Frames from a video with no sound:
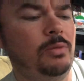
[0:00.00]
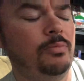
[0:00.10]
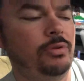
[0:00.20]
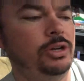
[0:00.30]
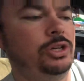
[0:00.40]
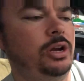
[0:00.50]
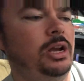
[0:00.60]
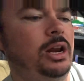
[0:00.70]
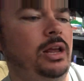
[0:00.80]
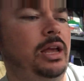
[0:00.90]
I'm pretty sure I
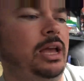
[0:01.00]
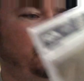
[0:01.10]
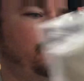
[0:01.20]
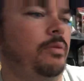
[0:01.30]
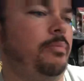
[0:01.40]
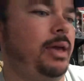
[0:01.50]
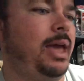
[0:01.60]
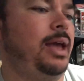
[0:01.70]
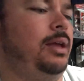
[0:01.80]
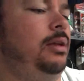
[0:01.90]
got it out of a
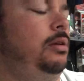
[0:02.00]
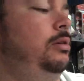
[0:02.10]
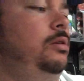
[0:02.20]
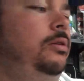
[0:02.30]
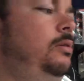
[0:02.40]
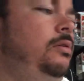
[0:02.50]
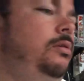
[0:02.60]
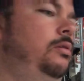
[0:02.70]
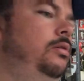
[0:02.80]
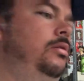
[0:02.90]
pack.
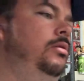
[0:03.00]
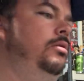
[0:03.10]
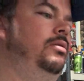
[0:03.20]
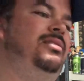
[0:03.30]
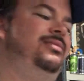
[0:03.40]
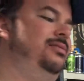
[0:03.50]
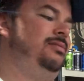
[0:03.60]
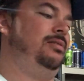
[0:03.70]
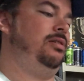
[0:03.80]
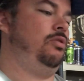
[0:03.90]
This
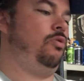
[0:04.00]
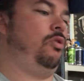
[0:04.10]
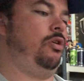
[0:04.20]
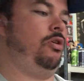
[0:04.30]
is, an